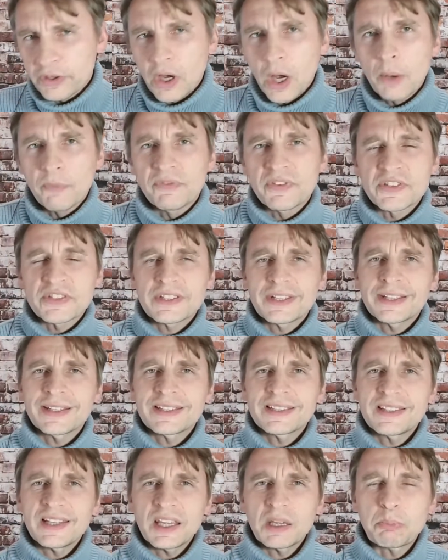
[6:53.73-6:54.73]
obvious
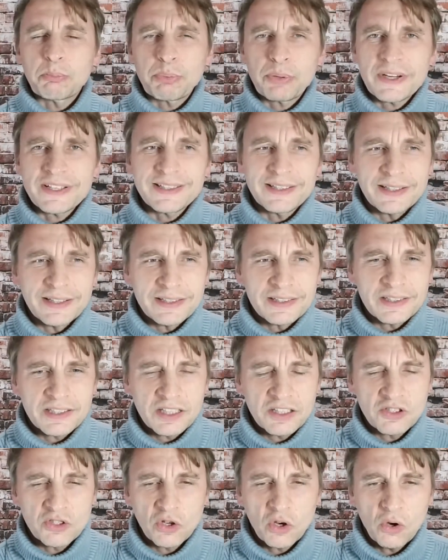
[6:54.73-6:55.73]
things take precedence.
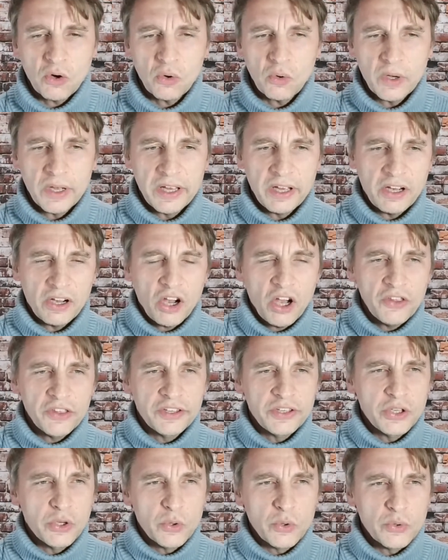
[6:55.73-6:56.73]
So on
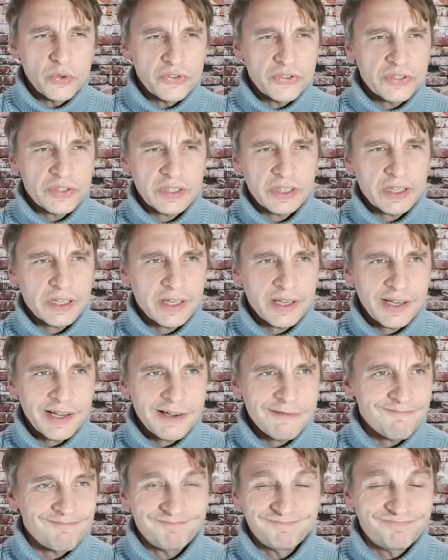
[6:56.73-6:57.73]
the news,
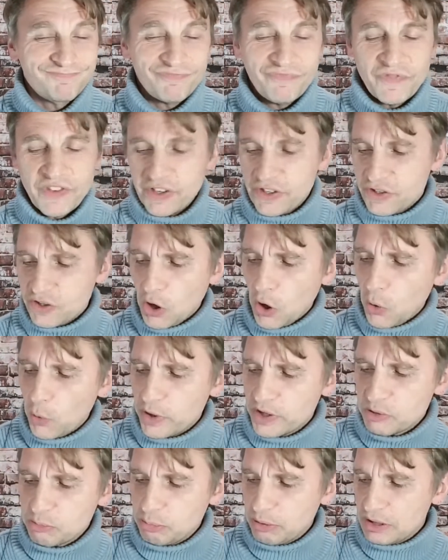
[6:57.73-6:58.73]
there's
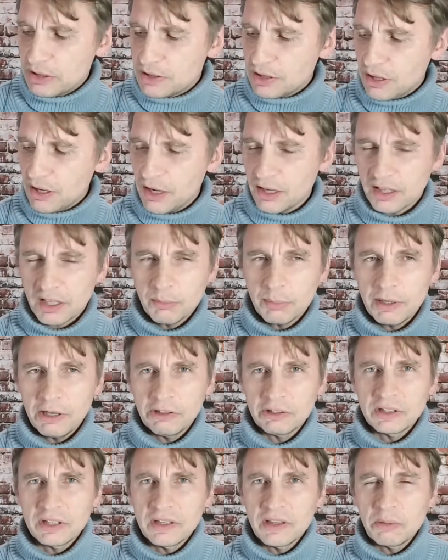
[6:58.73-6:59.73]
always been talk
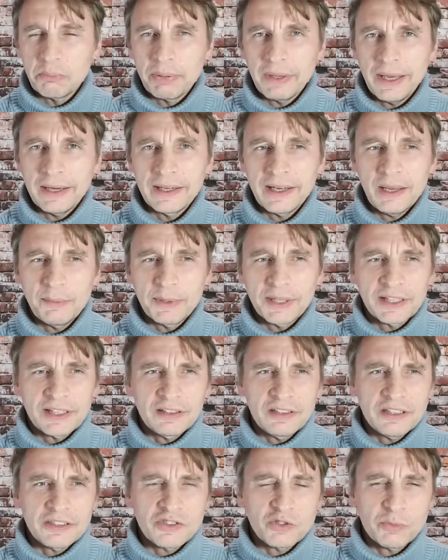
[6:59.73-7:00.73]
about the pandemic
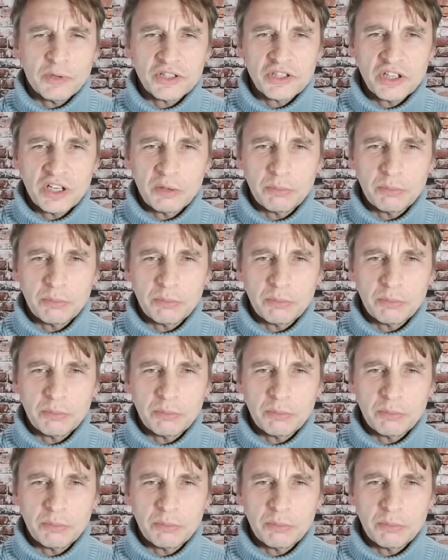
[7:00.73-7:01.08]
and not so much air